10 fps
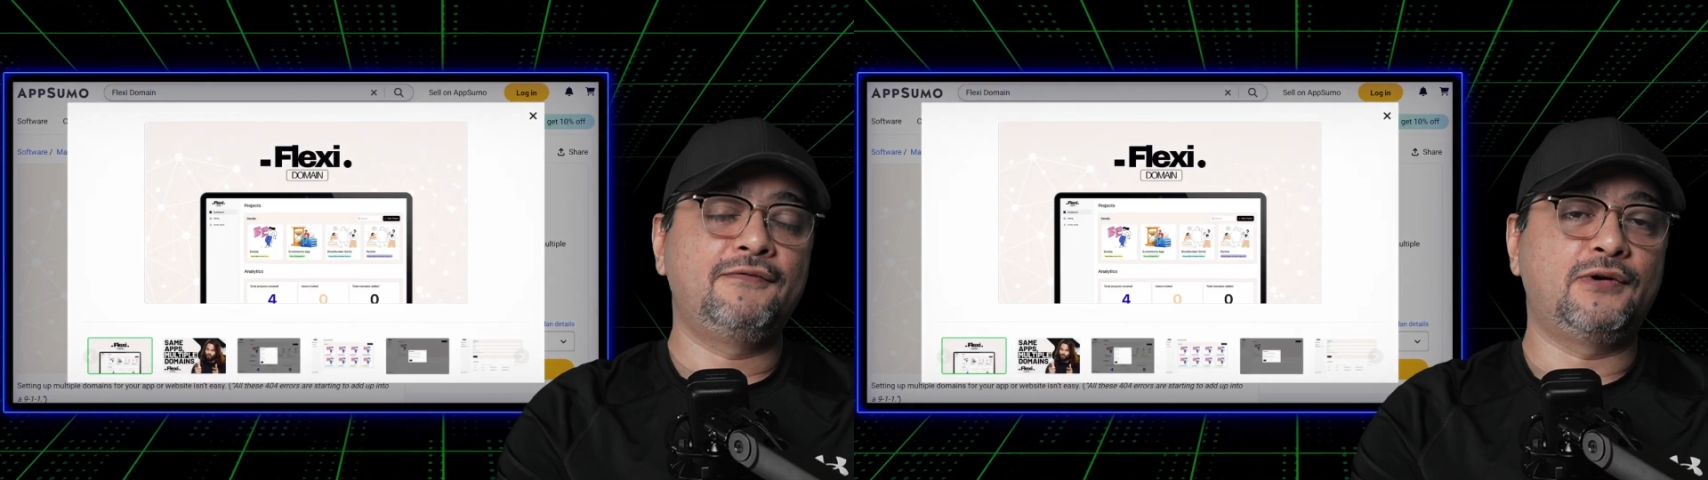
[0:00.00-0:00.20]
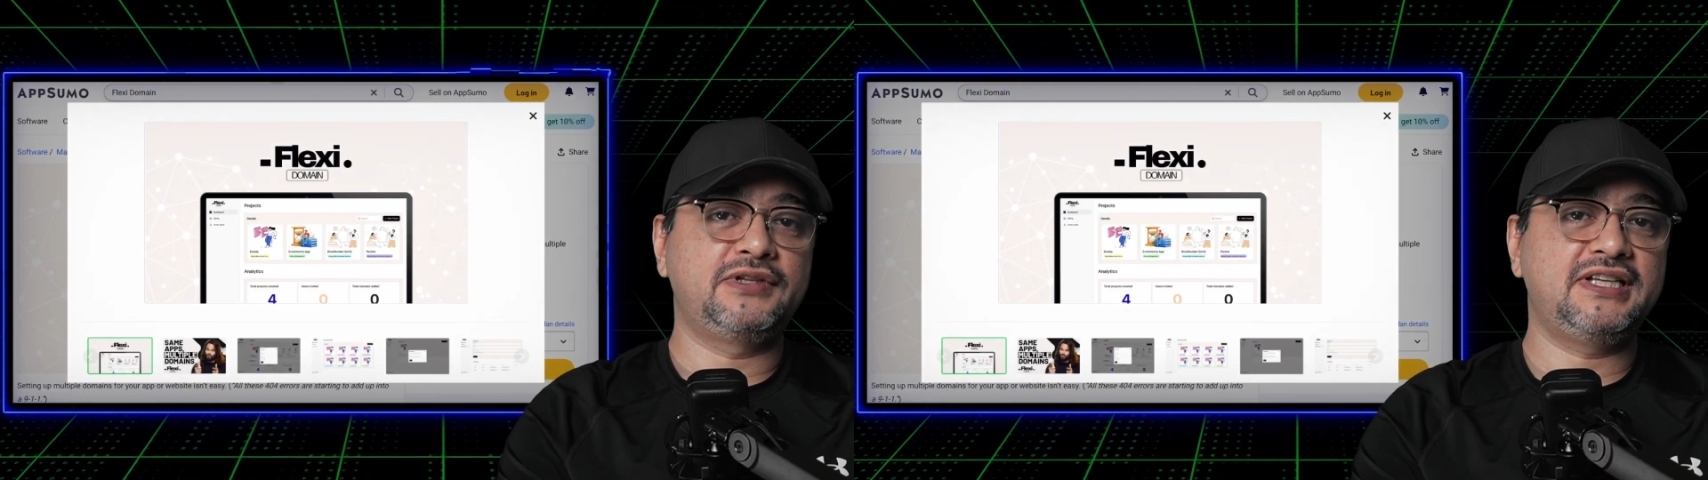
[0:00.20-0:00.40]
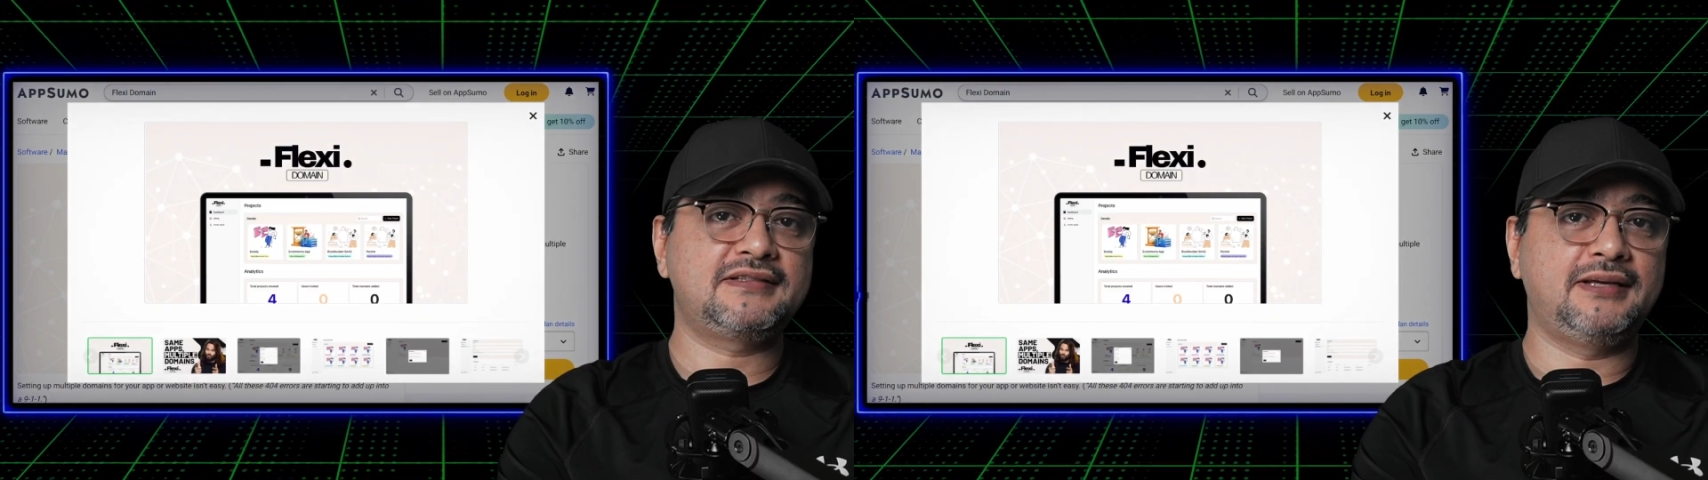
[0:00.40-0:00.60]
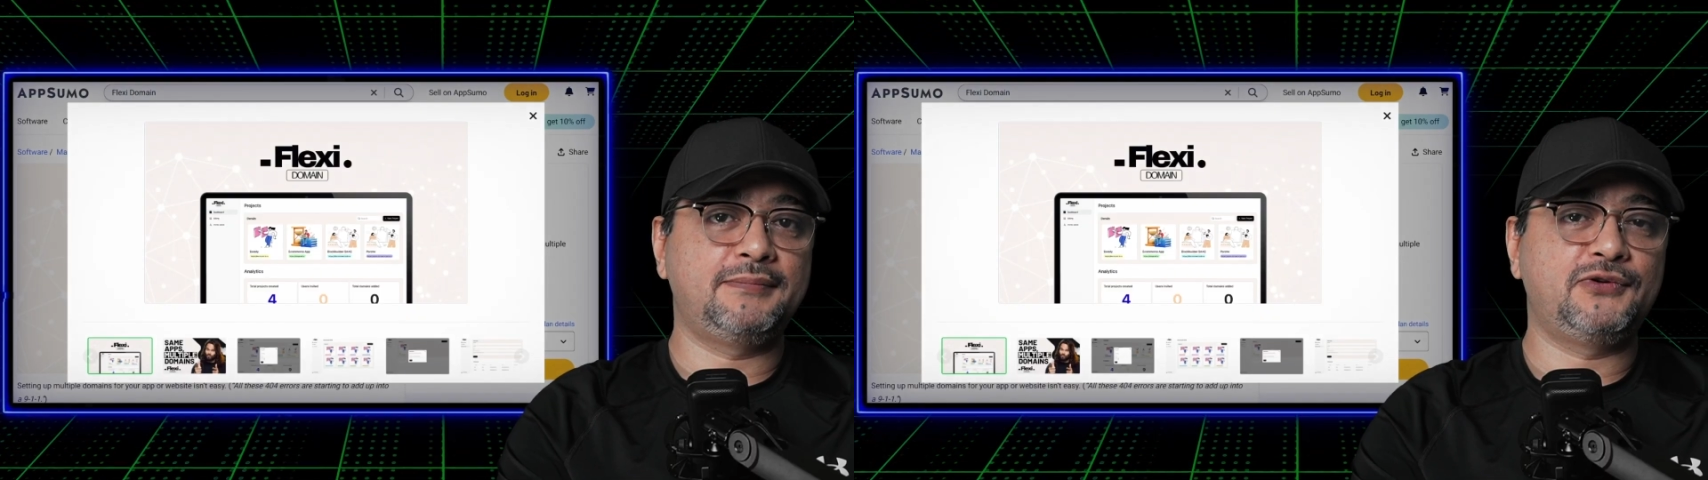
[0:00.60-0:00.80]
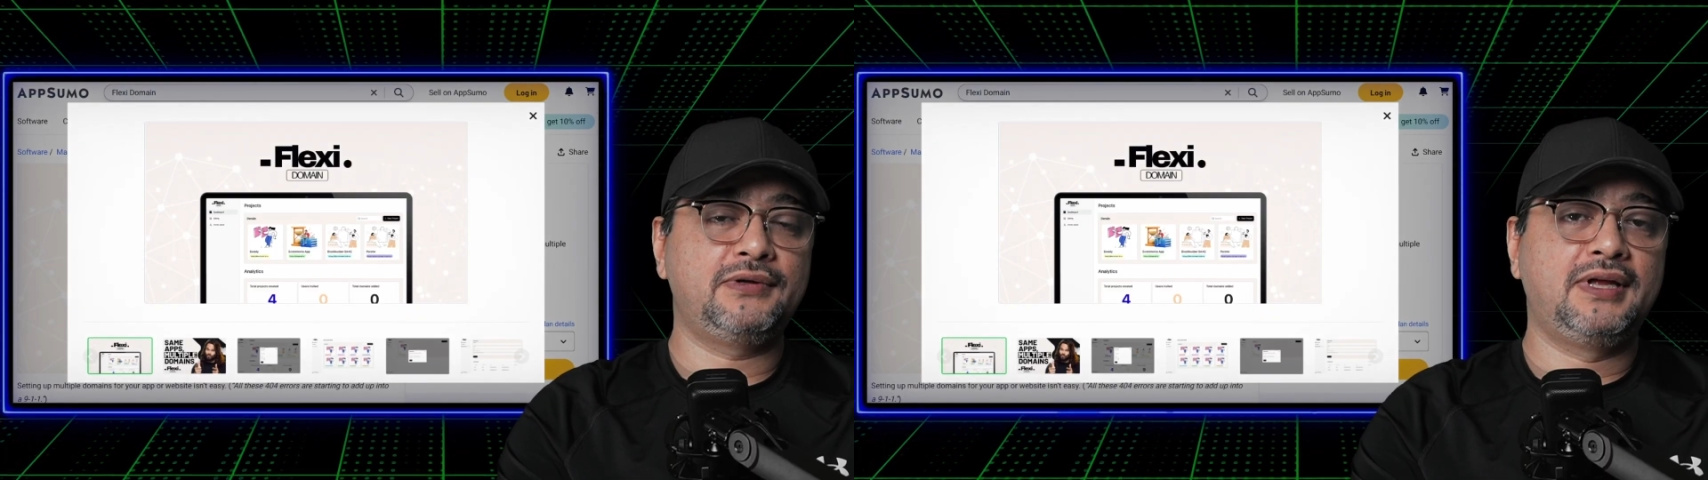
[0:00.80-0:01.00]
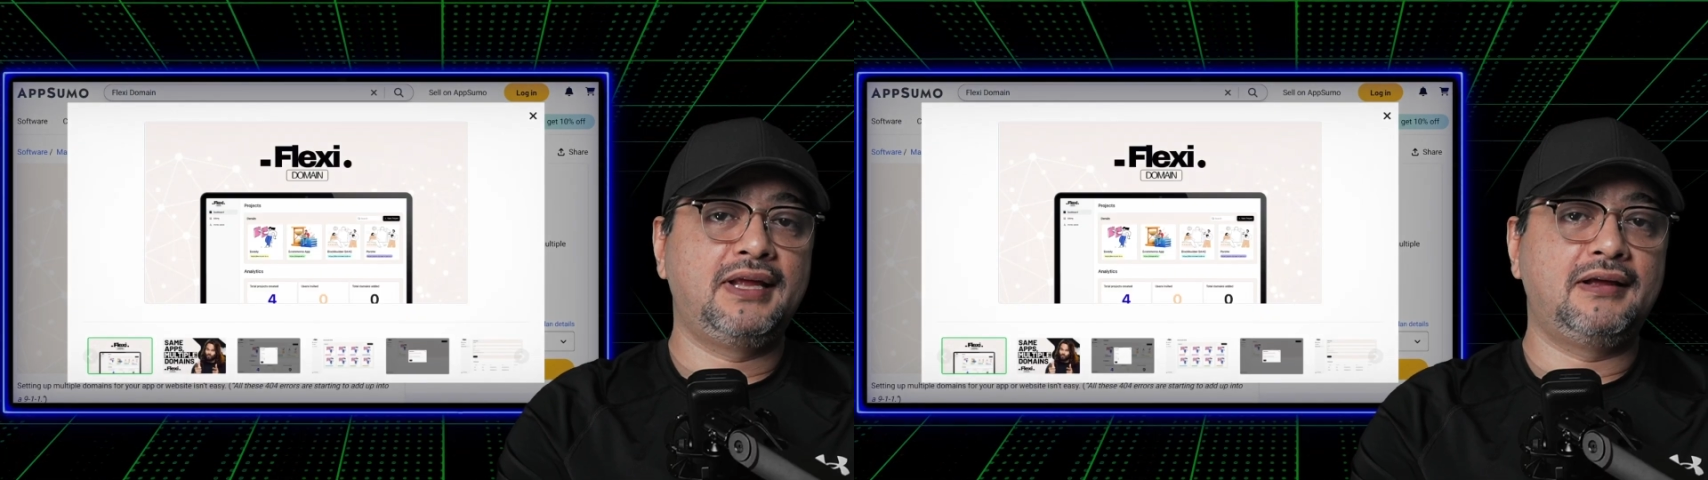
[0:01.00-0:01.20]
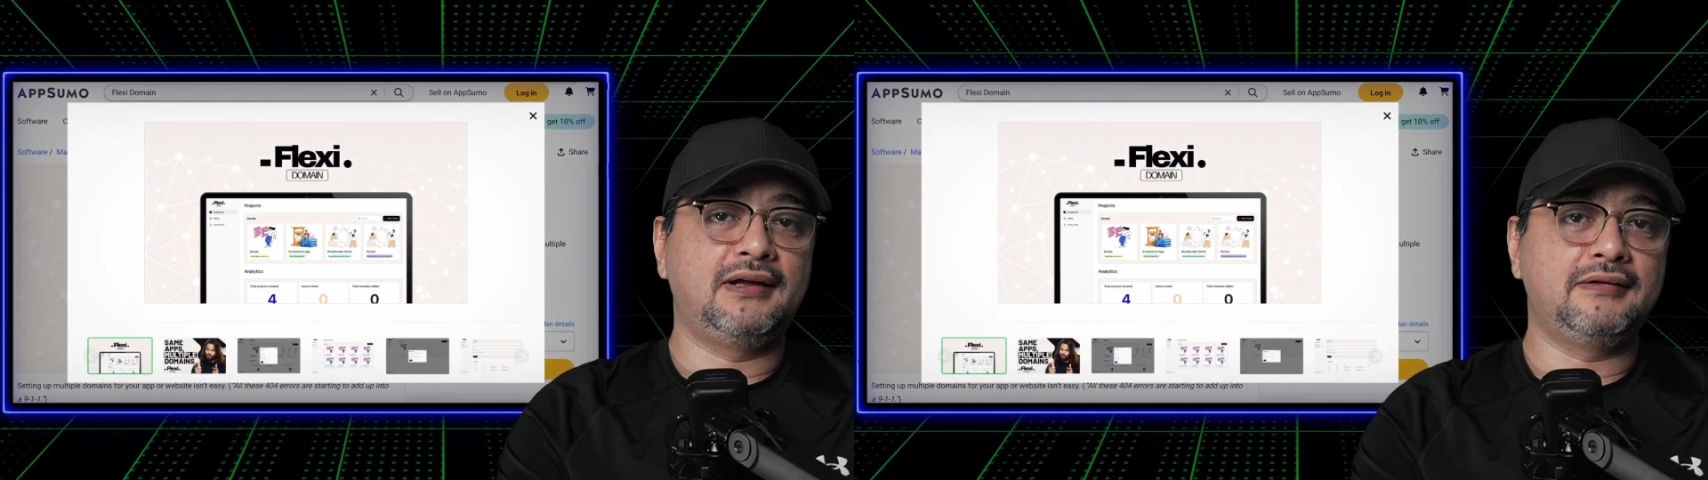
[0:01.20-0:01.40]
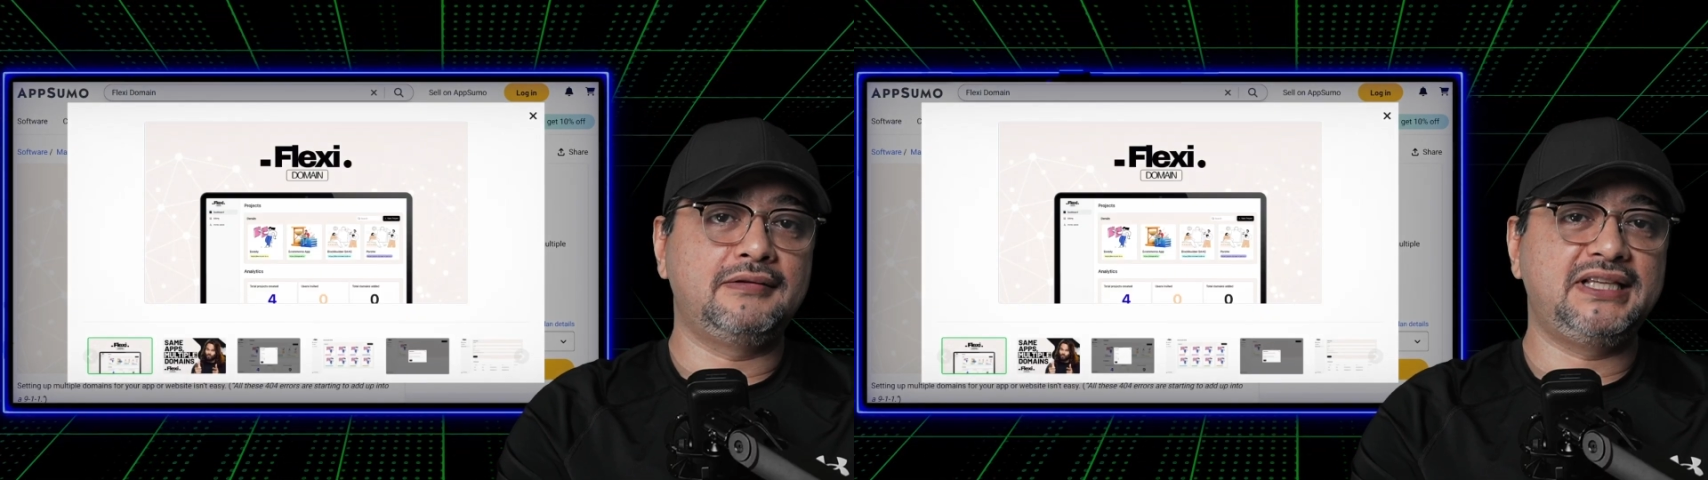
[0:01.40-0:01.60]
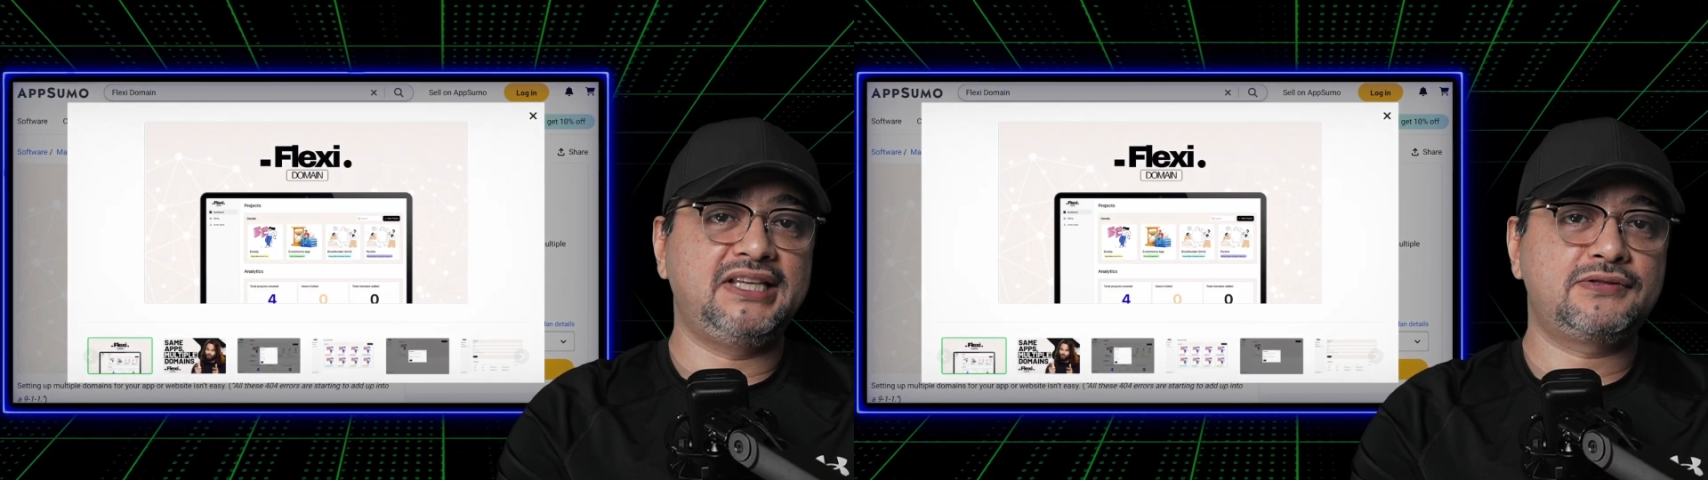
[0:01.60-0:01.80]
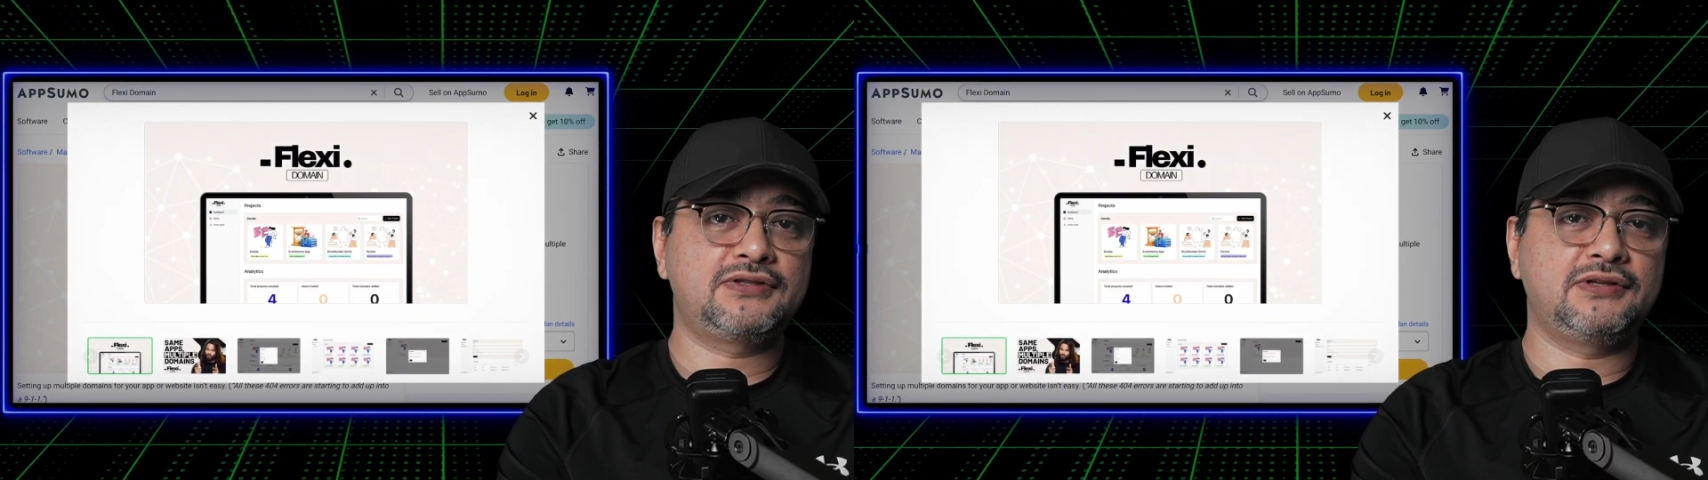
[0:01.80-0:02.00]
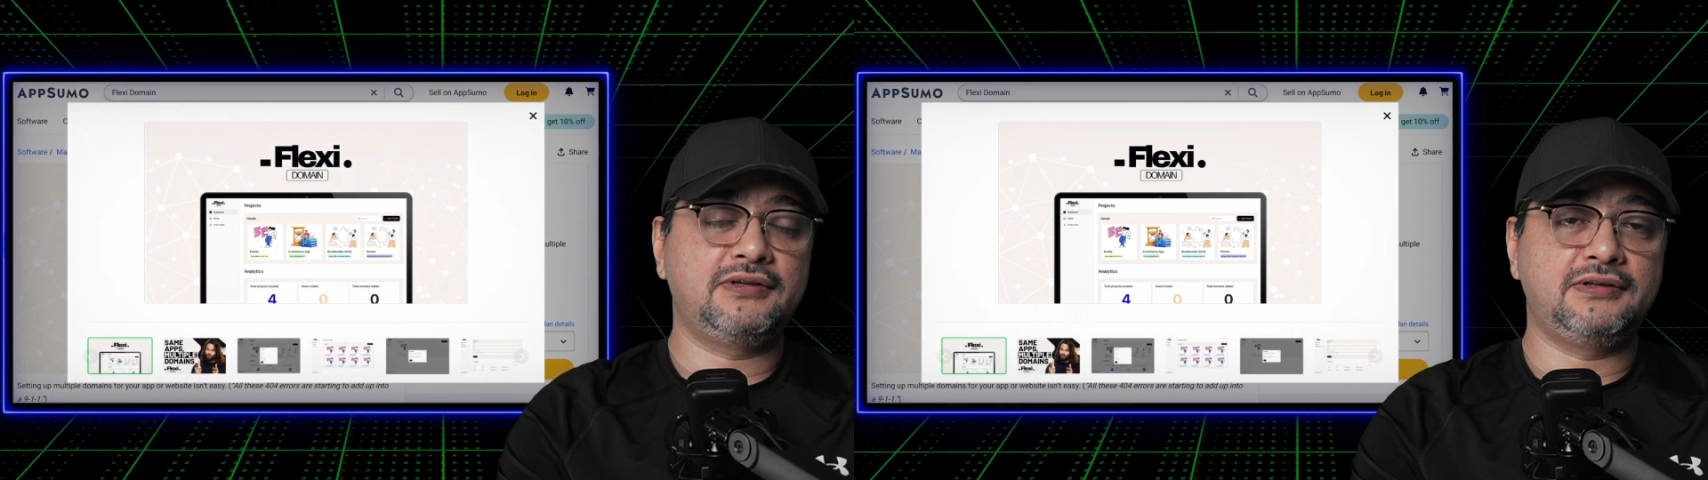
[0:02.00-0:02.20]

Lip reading: For this demo, I'll use